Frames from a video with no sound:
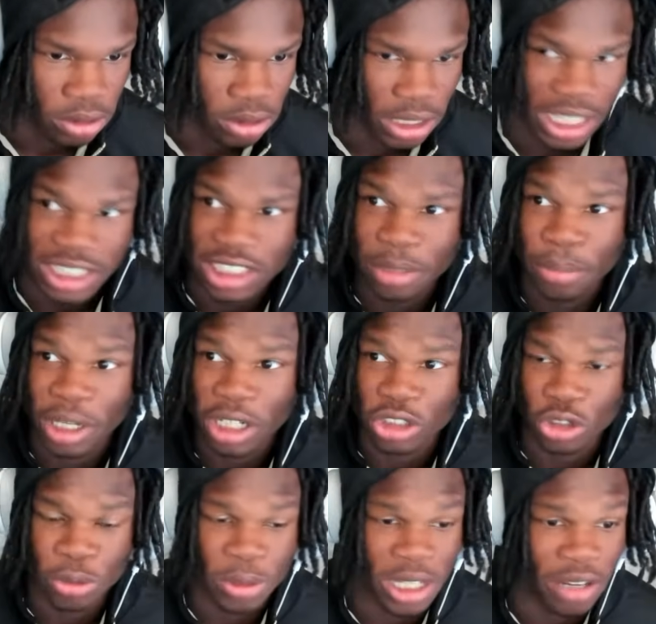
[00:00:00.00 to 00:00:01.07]
AJ Brown
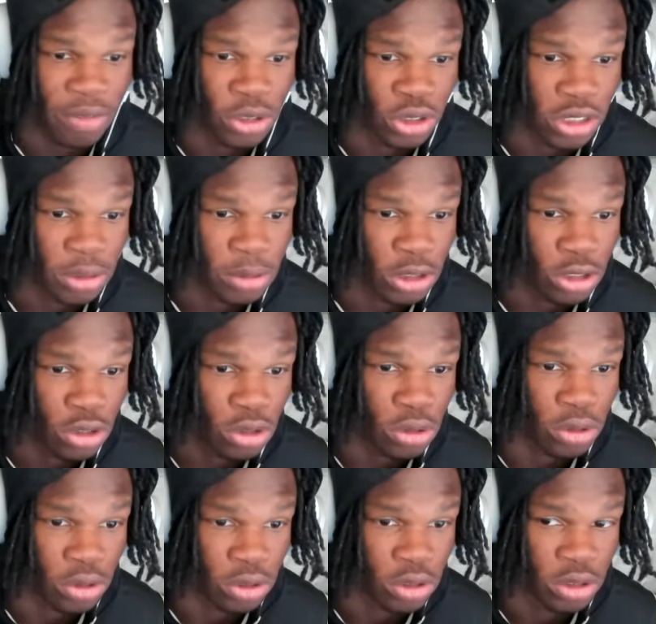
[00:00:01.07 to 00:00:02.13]
do be having drip
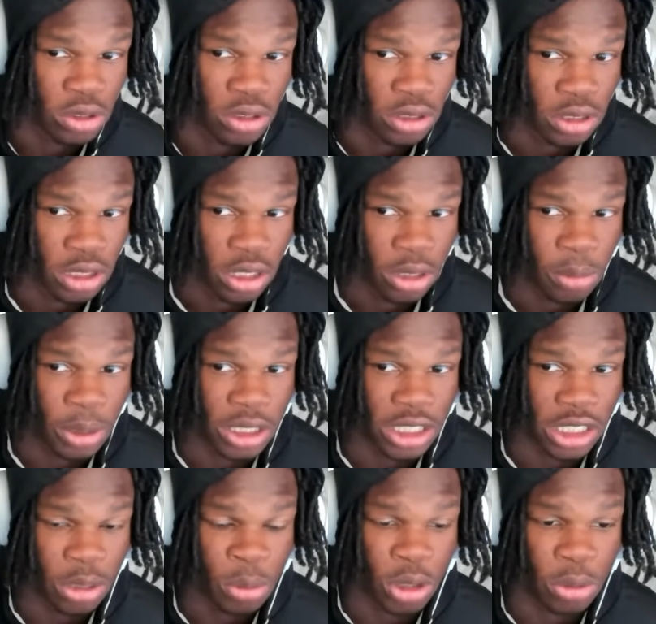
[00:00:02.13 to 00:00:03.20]
too, but
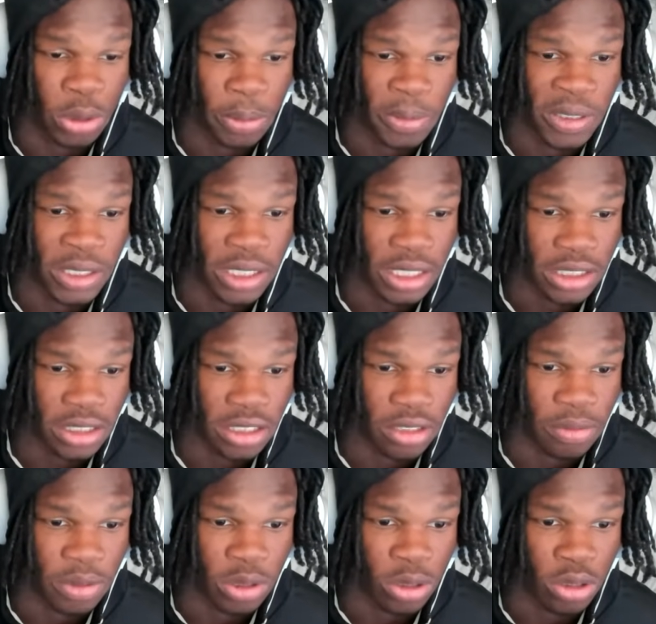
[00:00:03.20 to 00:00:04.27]
Deebo be putting that stuff
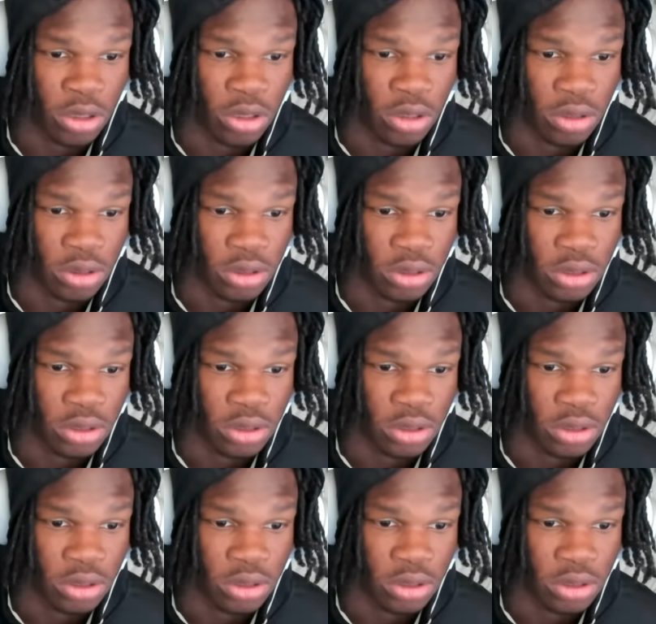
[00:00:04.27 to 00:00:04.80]
on.